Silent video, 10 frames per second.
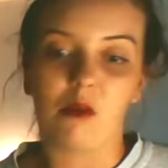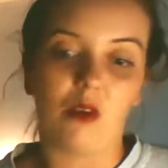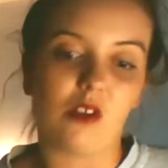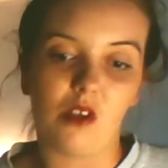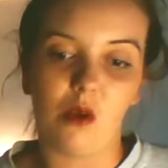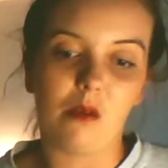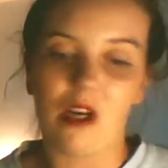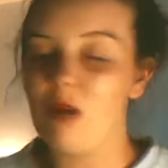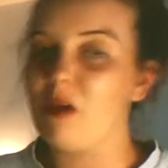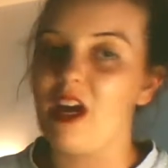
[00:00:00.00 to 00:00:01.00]
to open it
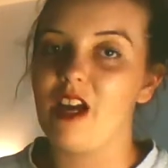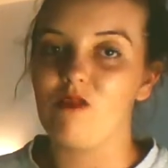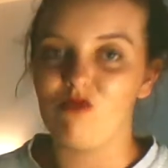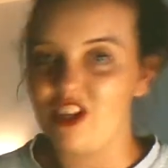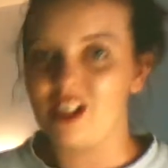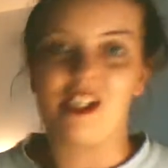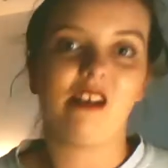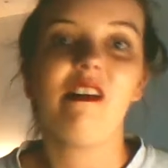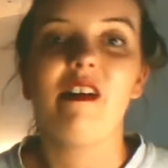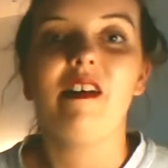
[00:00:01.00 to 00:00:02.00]
up and read it,
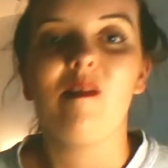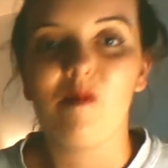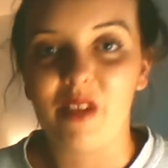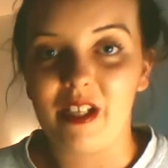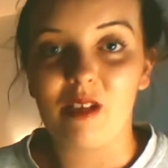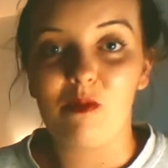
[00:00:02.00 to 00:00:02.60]
and then we'll